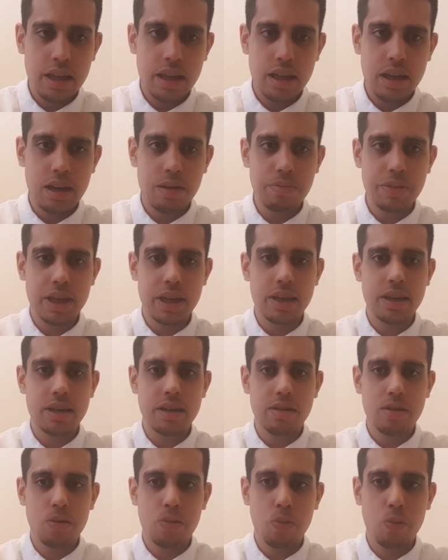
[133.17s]
I mean,
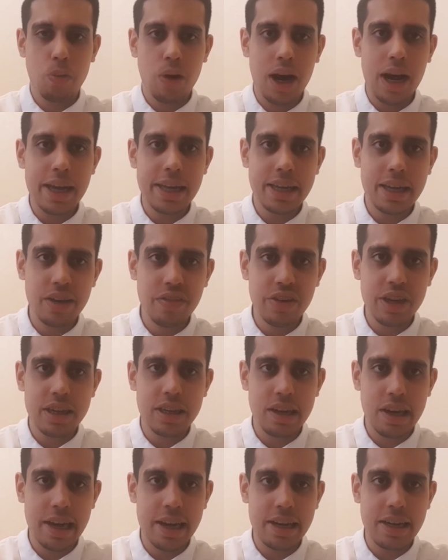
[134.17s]
why give it
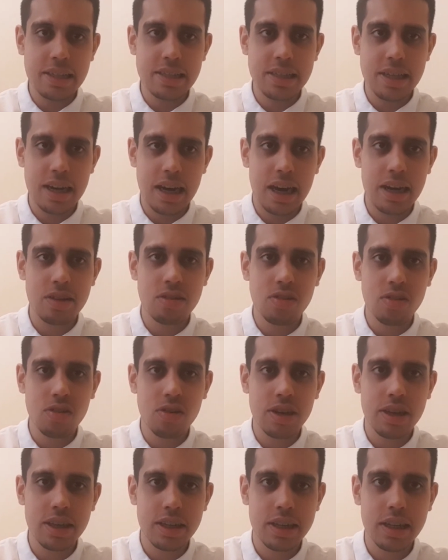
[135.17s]
to Henderson? I know
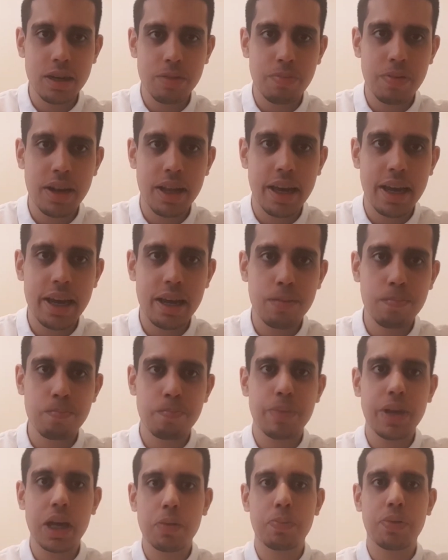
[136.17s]
he did play a
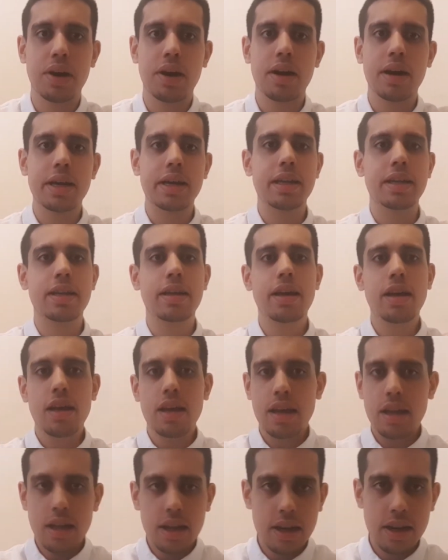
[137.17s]
big part in
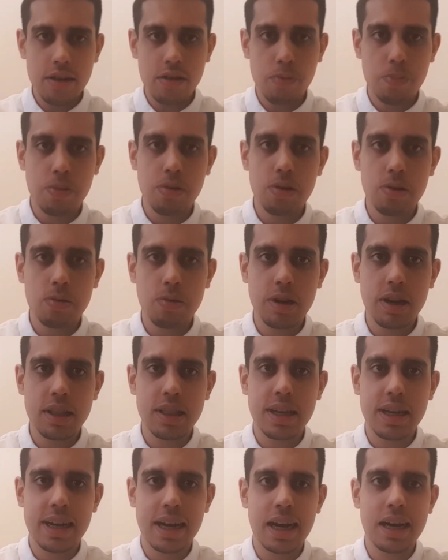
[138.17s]
Liverpool winning
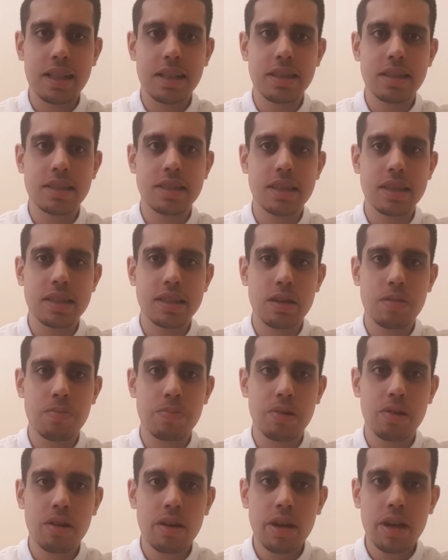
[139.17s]
the title this season,
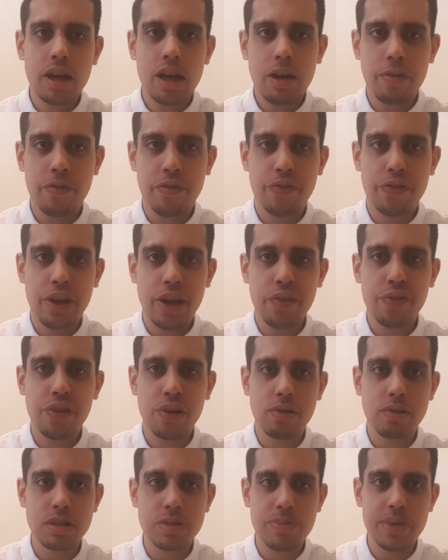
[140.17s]
but if it
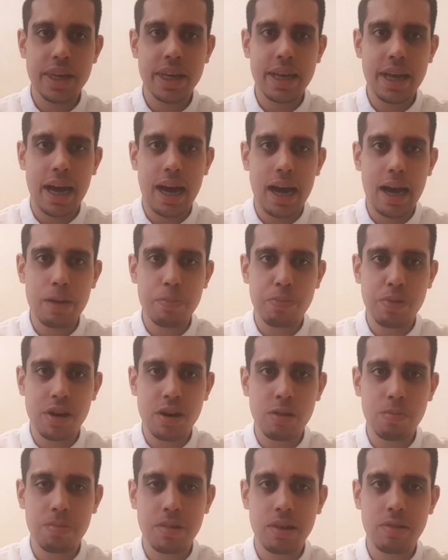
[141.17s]
was me, I
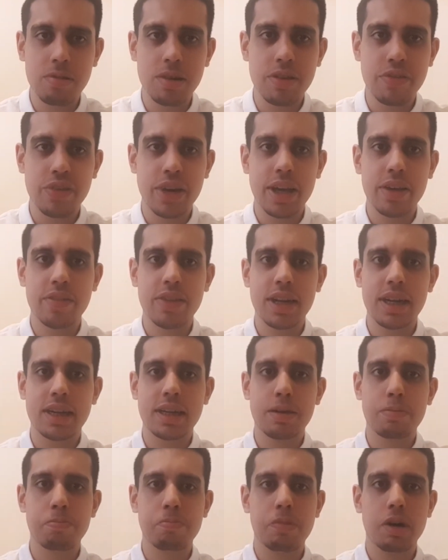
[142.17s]
probably would have given it
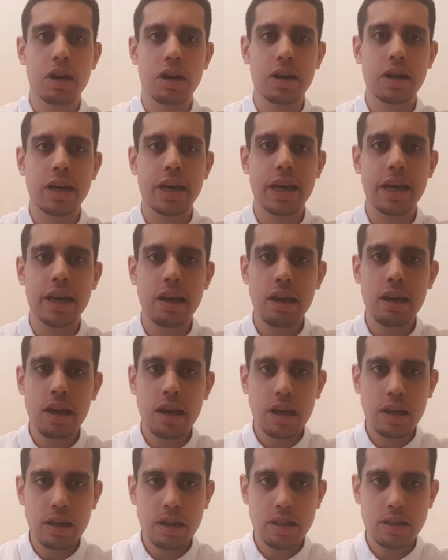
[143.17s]
to Mane
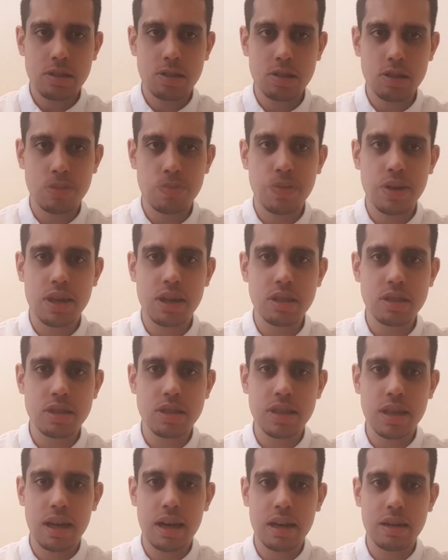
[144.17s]
just
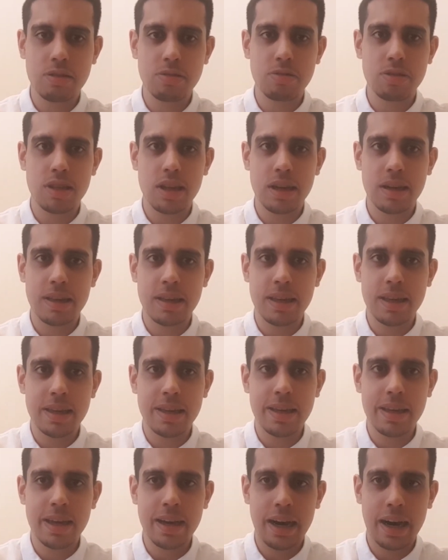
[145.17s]
because I do think
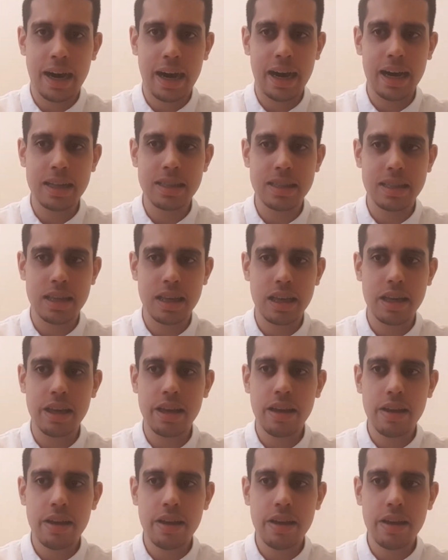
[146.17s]
he had the